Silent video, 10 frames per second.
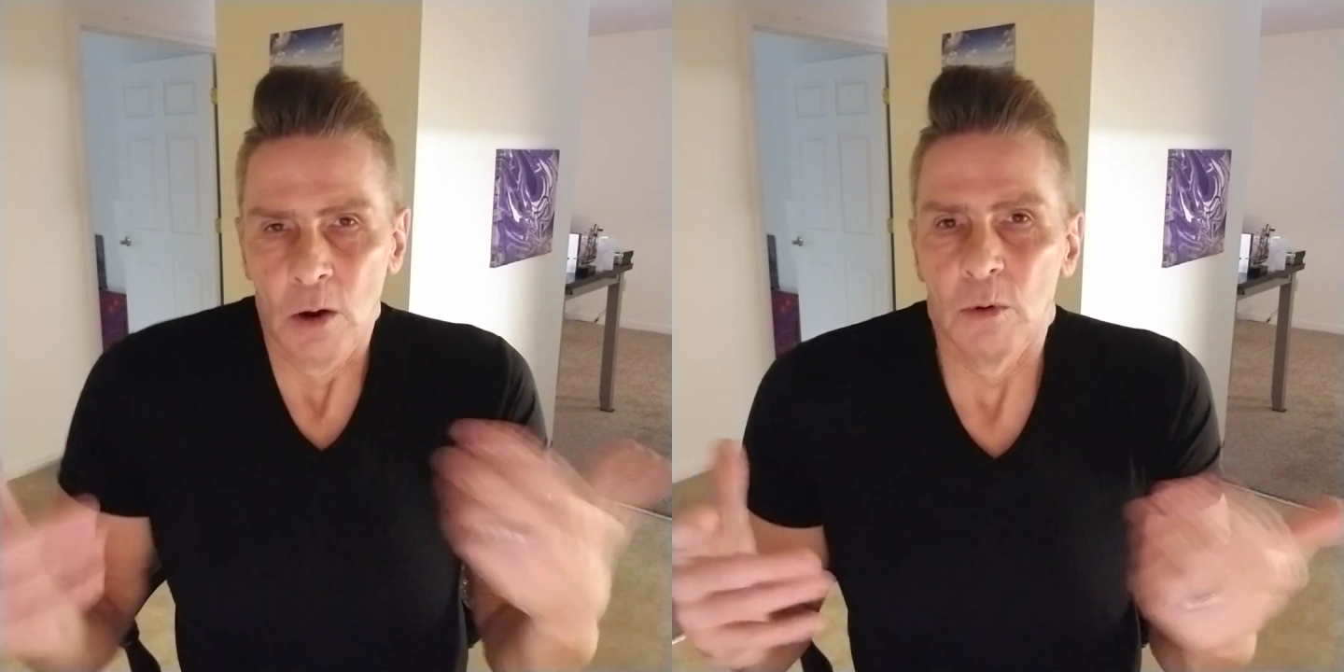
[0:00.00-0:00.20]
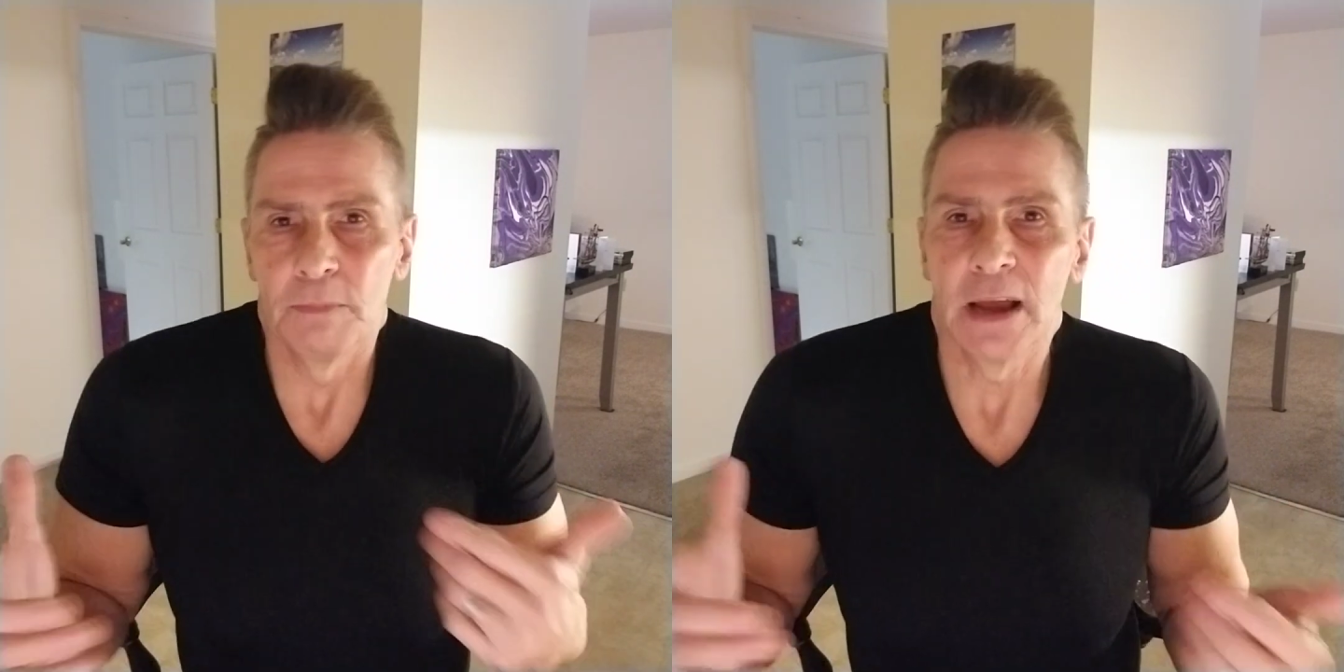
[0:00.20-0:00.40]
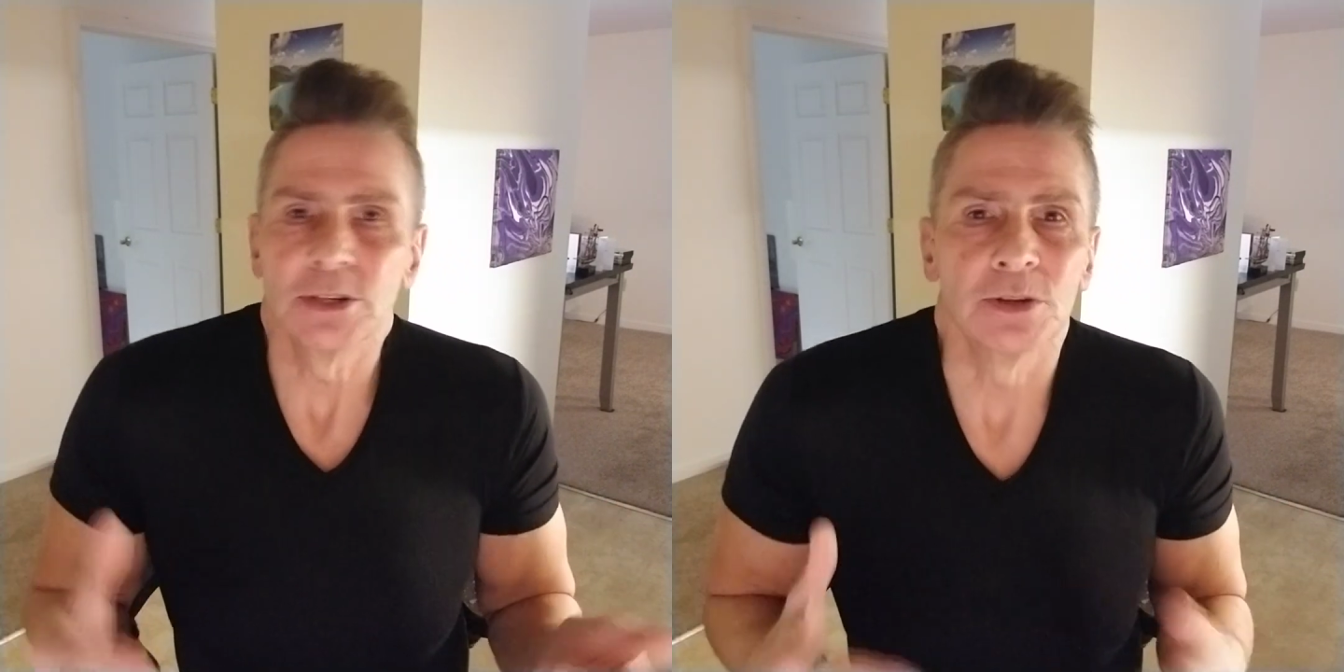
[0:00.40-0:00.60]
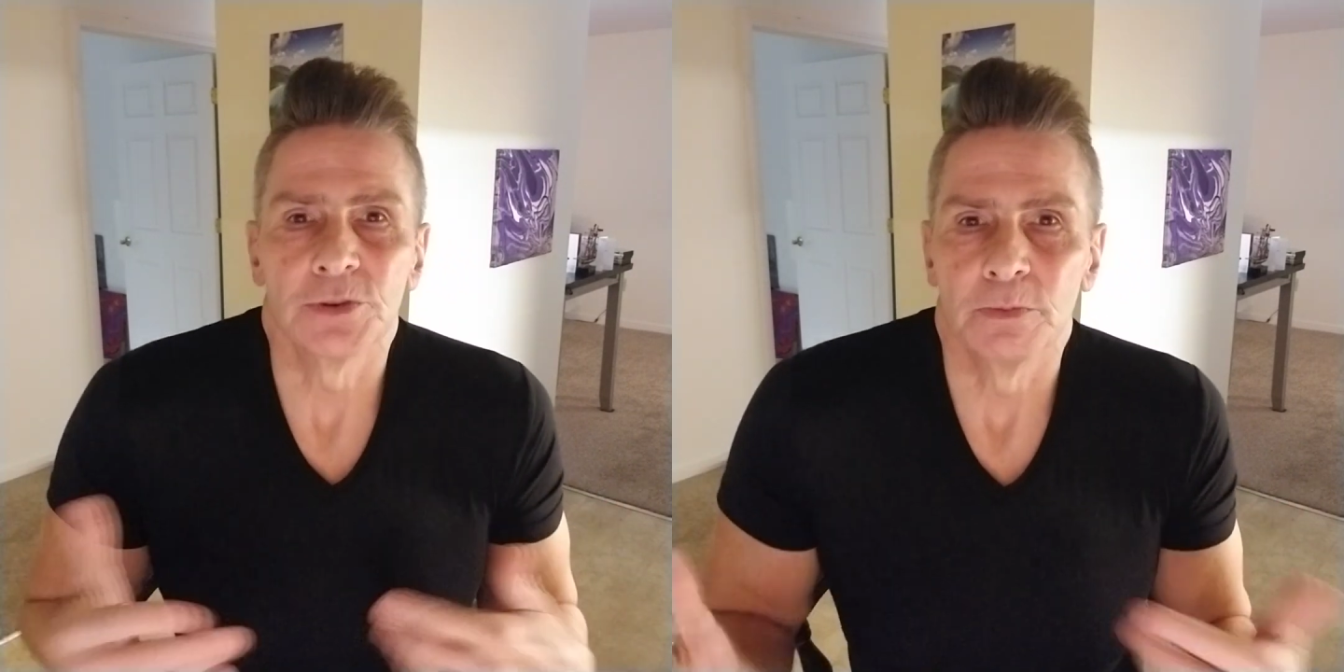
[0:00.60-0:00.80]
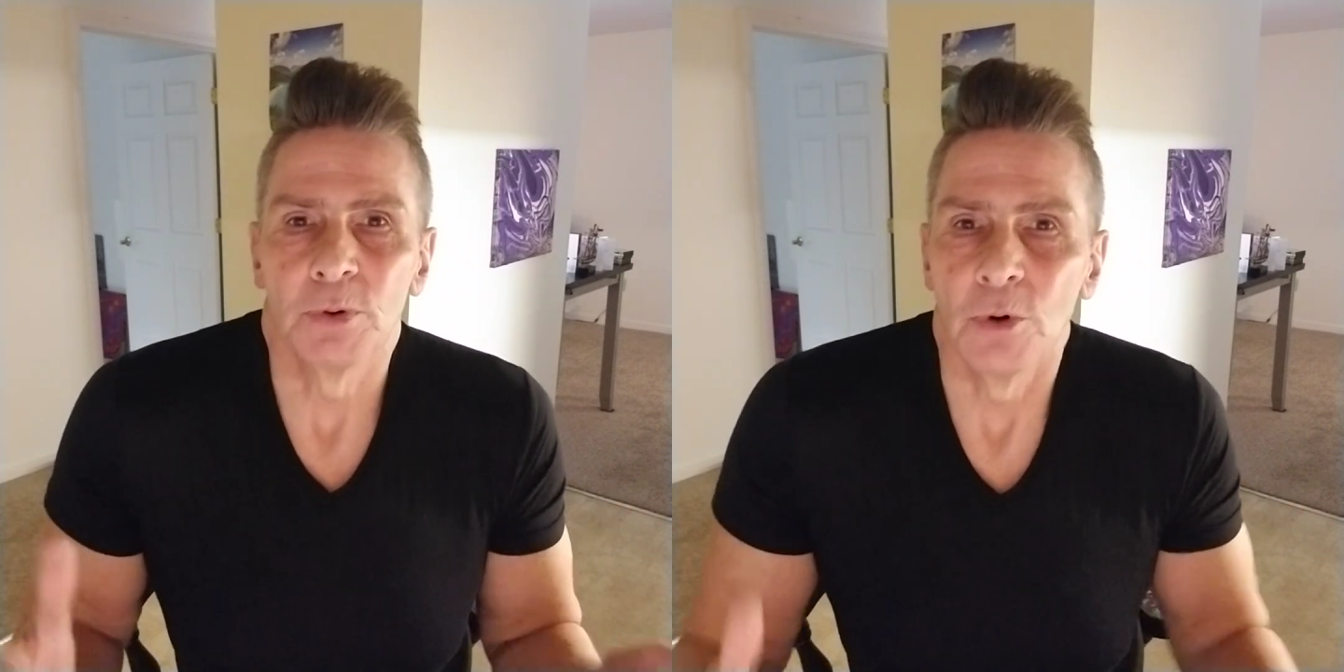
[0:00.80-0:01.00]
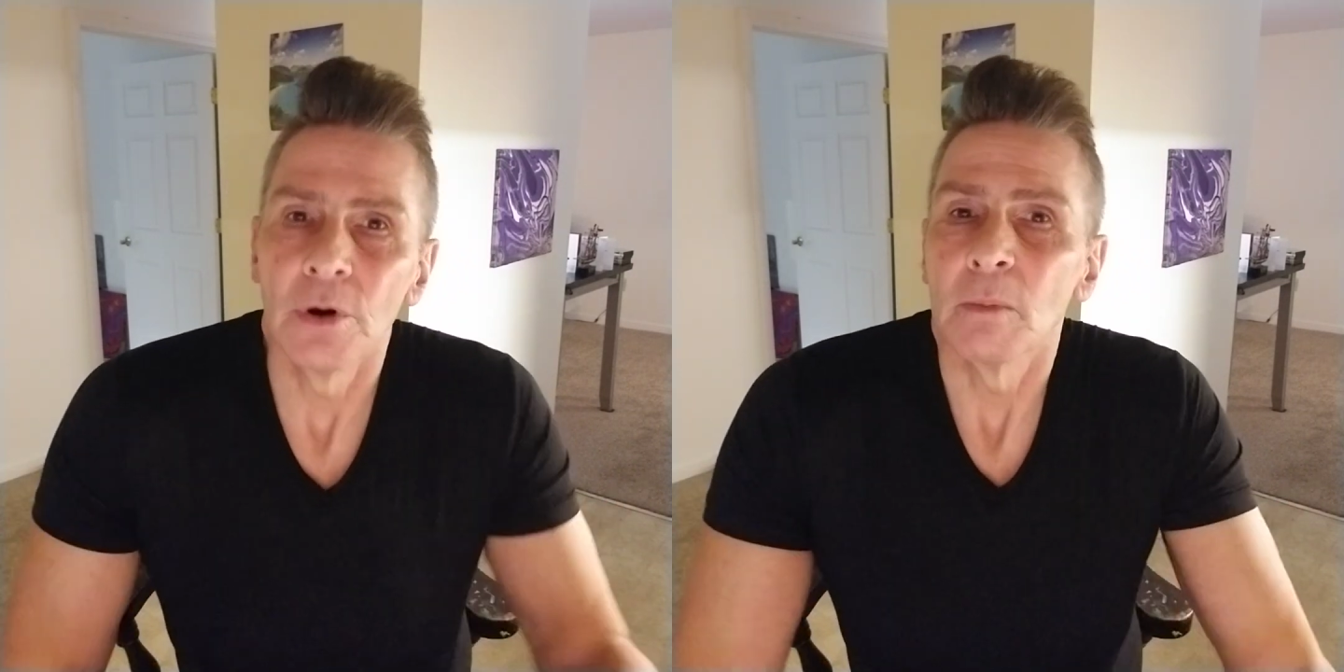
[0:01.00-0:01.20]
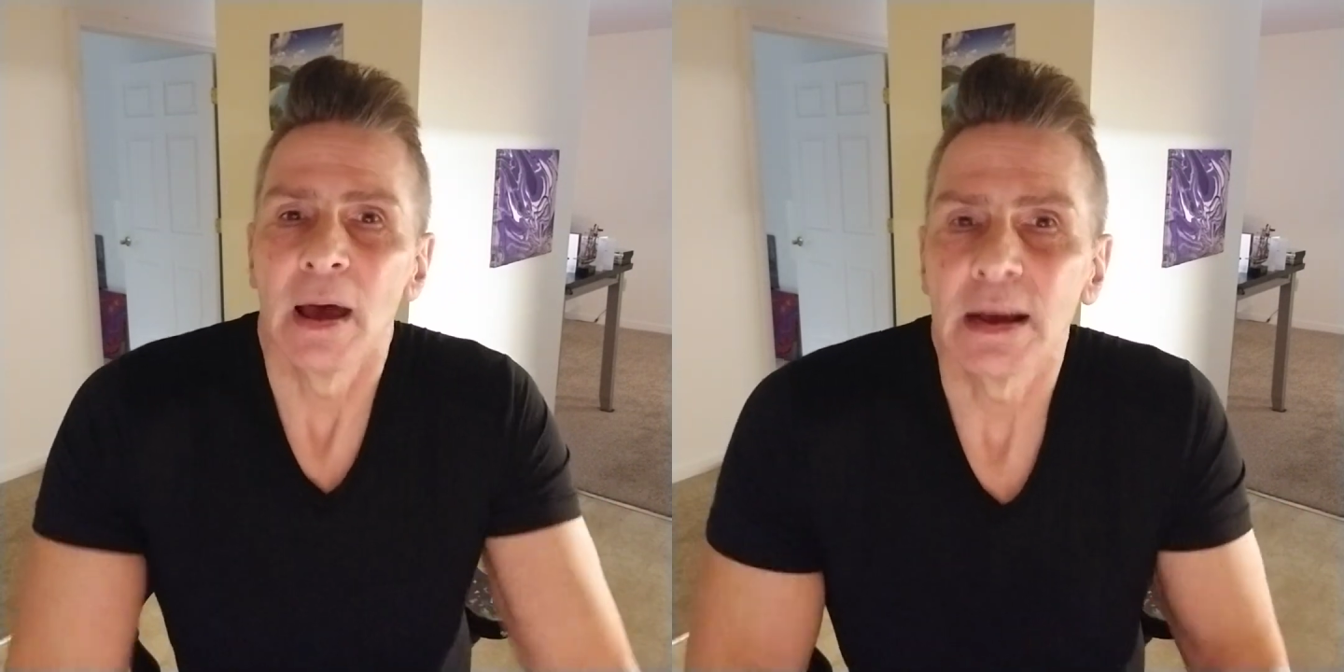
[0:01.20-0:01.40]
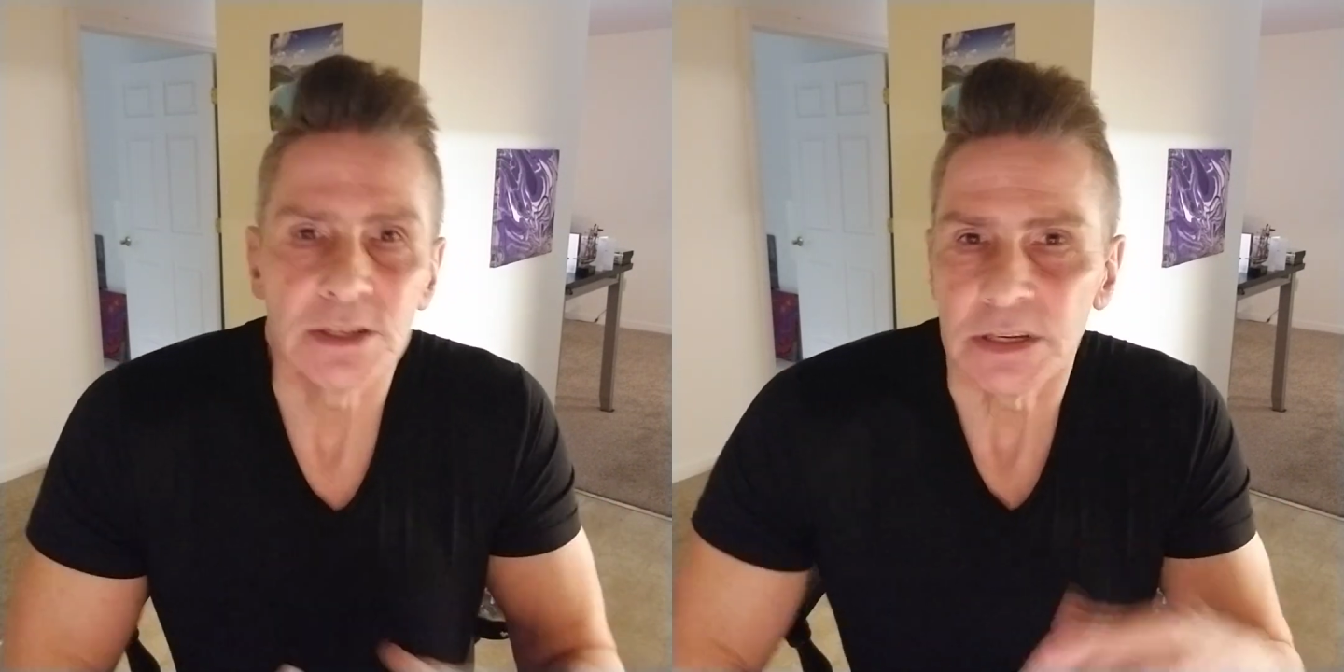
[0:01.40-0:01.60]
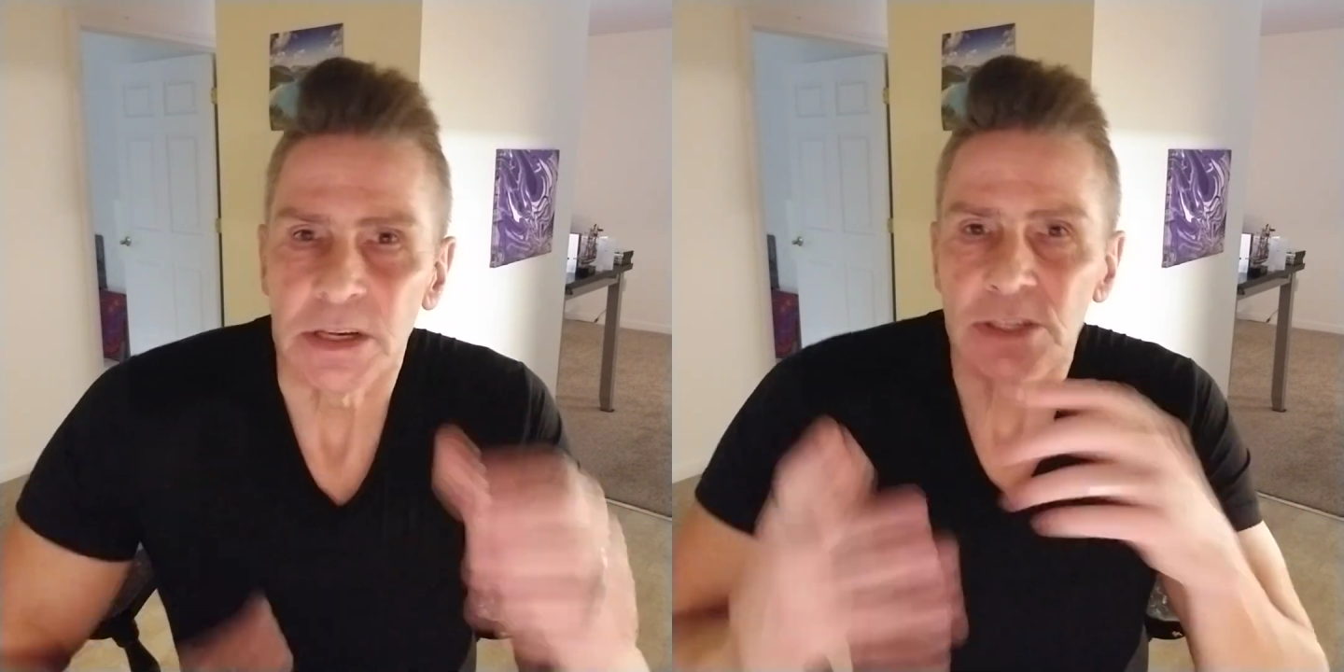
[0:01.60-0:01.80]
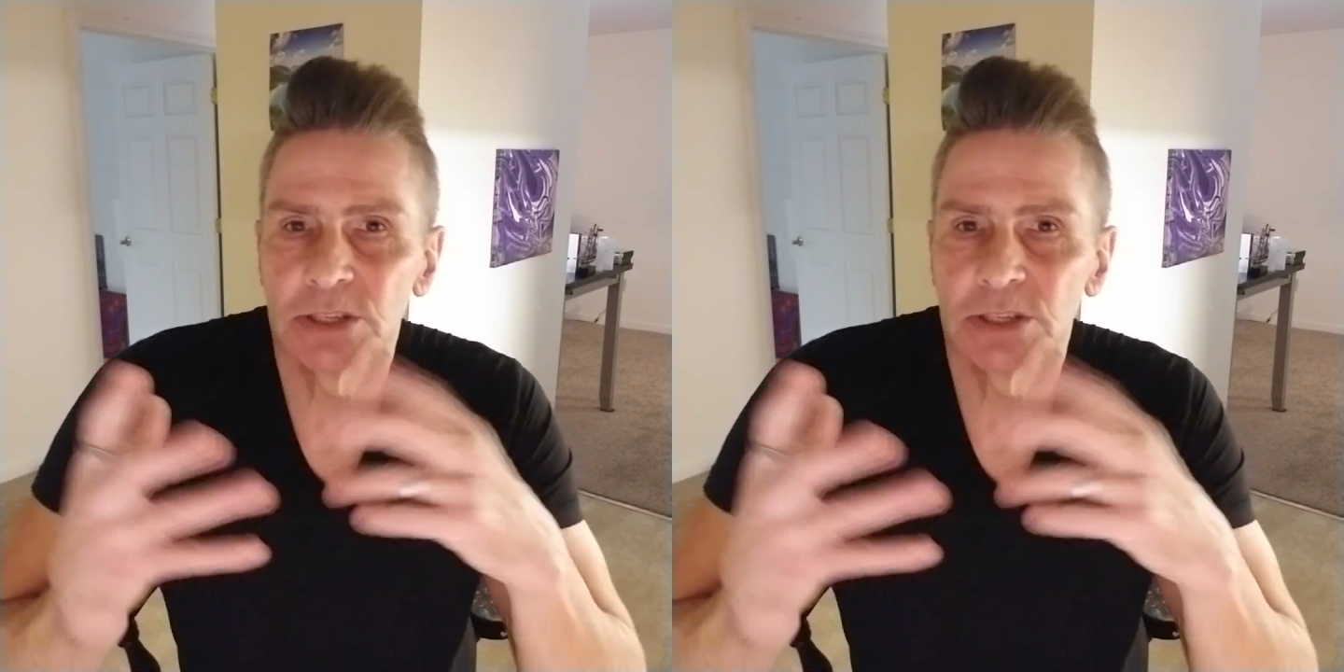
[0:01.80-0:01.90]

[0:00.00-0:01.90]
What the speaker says: We're paging through porno magazines,